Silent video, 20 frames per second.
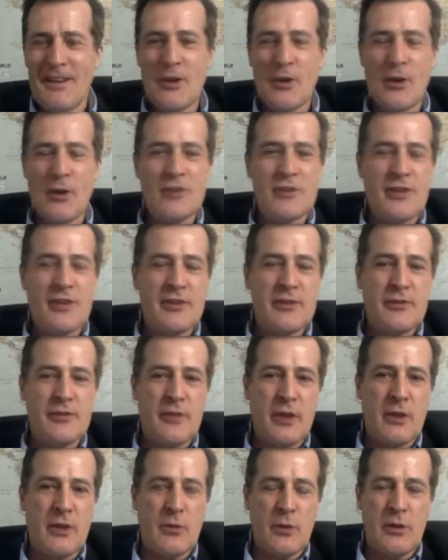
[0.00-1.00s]
No, it's
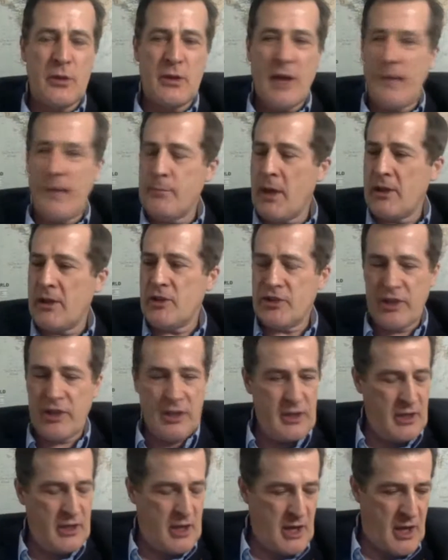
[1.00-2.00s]
funny.
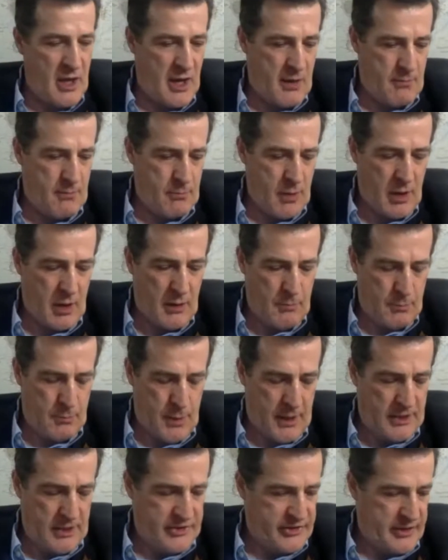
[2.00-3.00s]
I'm
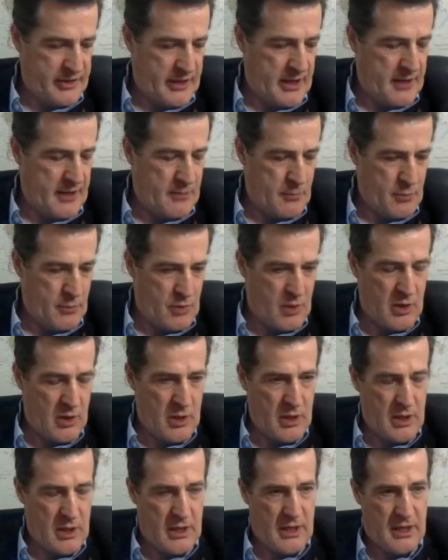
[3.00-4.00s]
based in Edinburgh,
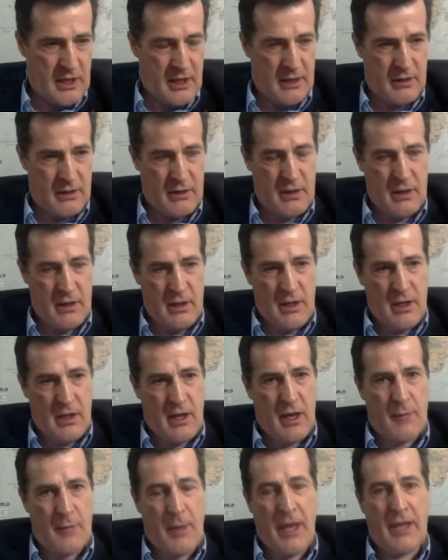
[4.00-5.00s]
and
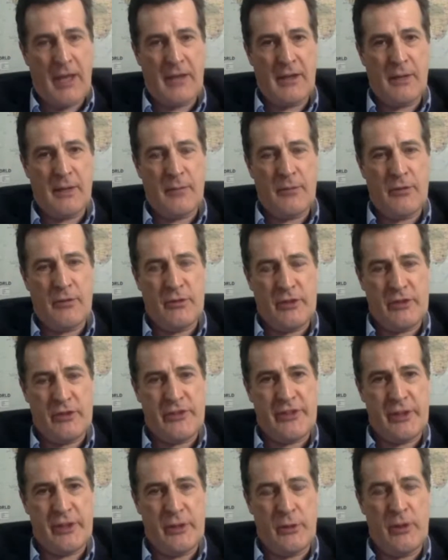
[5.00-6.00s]
I'm heading up to the
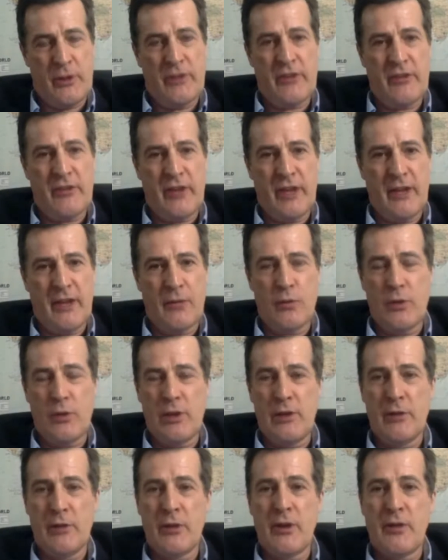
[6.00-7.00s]
distillery today and
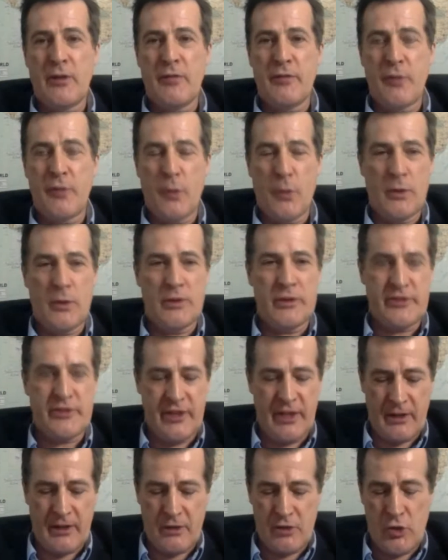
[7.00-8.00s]
really looking forward to
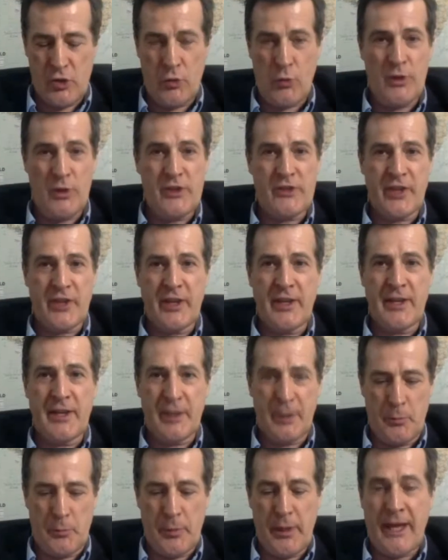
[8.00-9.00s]
seeing our new
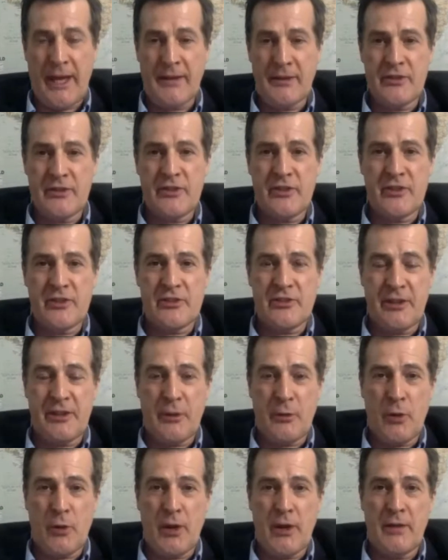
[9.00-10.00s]
recycling plants, because they
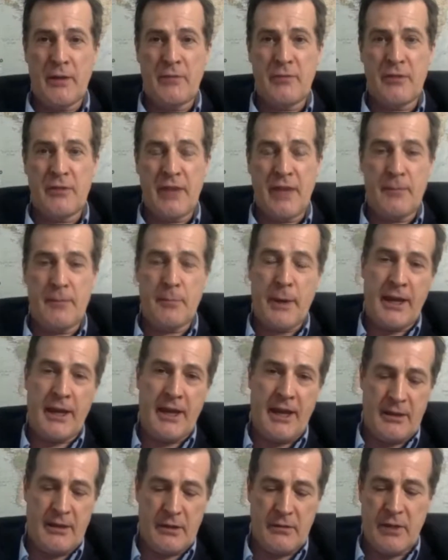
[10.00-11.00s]
arrived the back
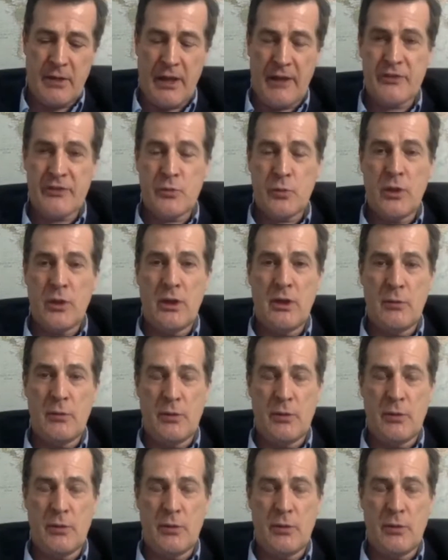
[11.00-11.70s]
end of last week.